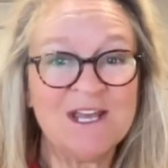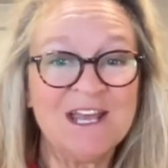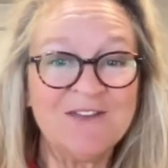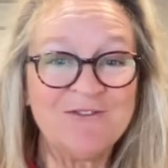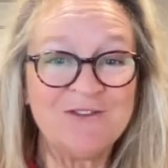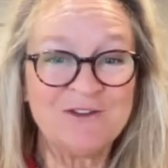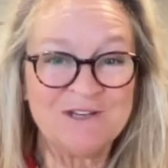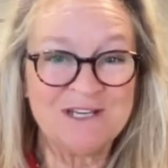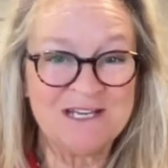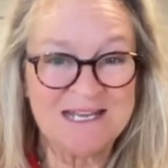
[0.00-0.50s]

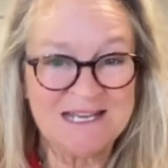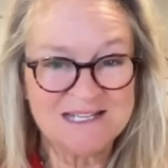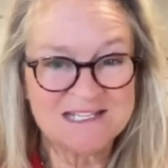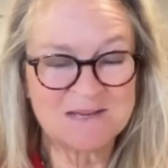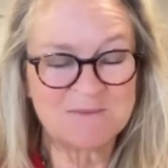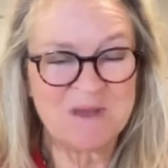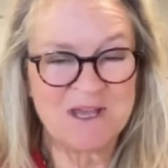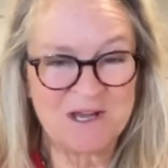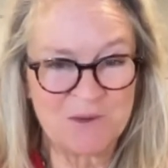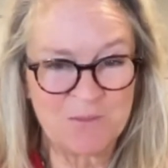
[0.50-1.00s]
If you need
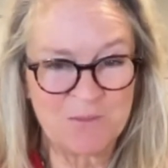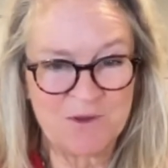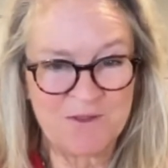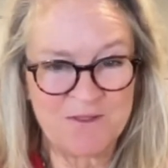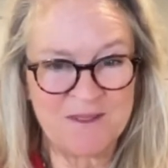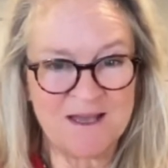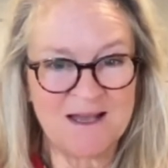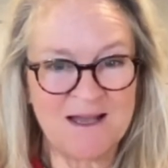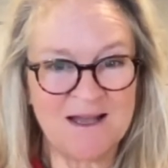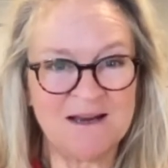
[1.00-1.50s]
some help with
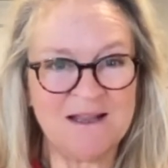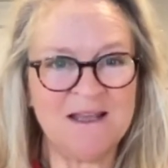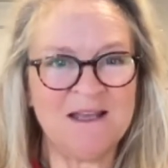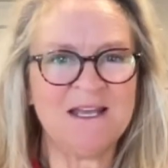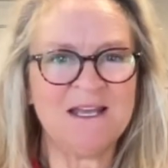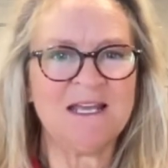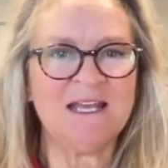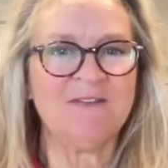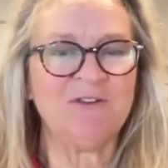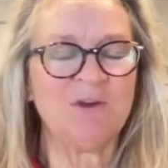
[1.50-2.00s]
that,
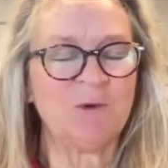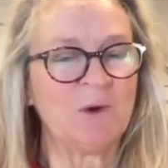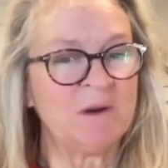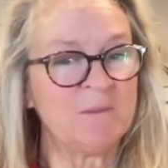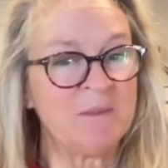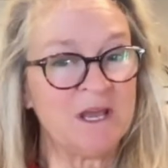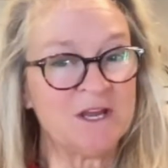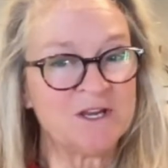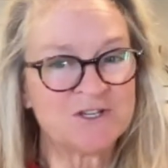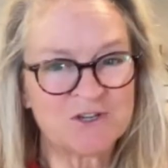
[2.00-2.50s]
if you want to
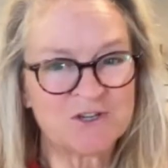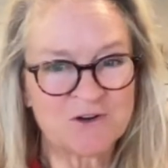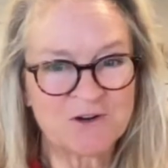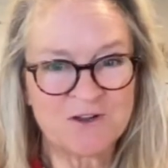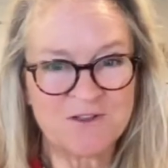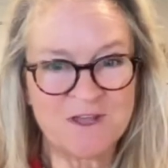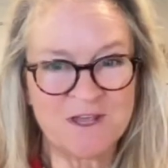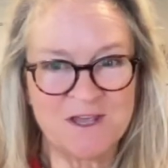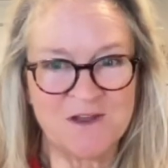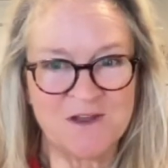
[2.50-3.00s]
make sure
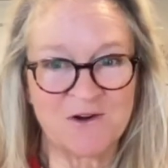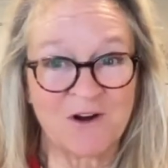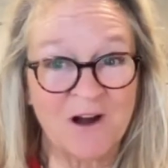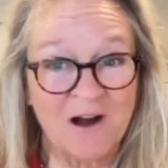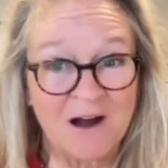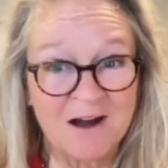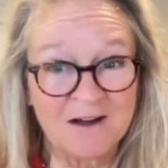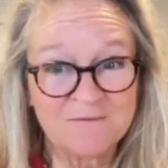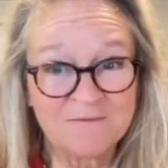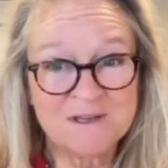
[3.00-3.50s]
that your
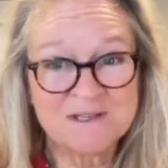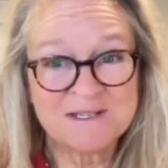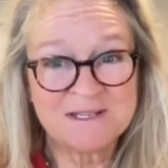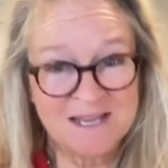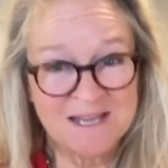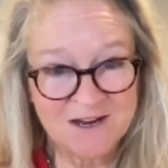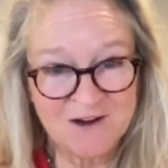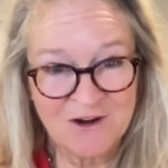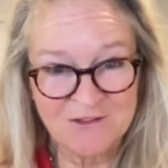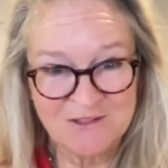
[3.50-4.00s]
office
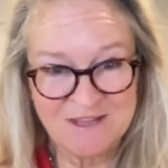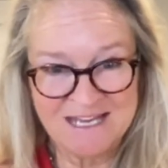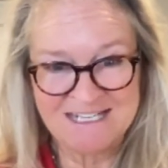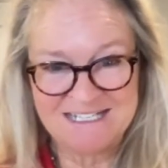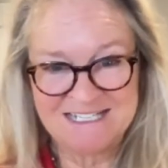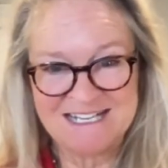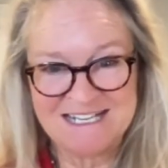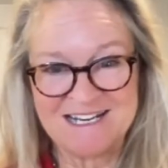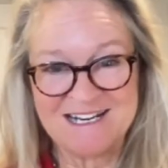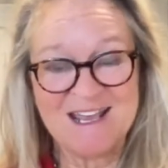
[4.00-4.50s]
here on
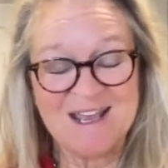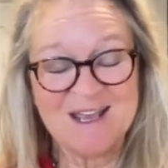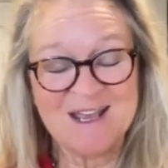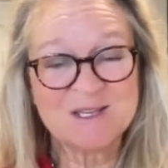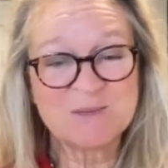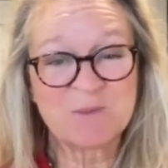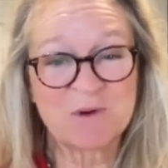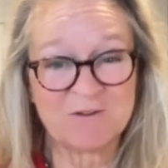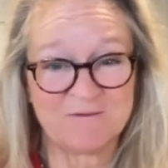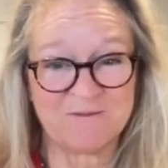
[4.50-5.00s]
LinkedIn
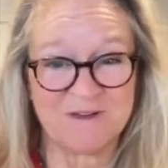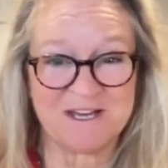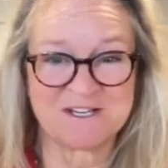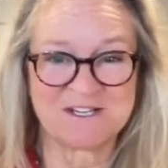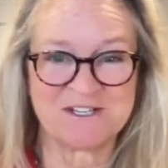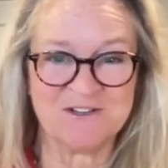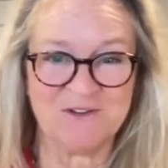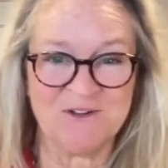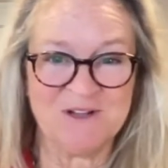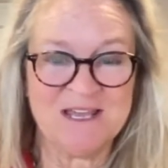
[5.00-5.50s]
is
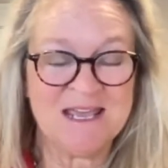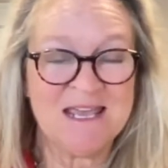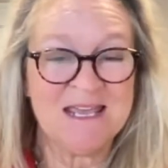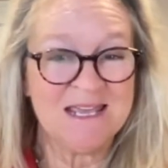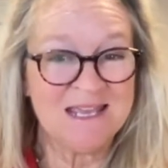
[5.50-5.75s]
professional,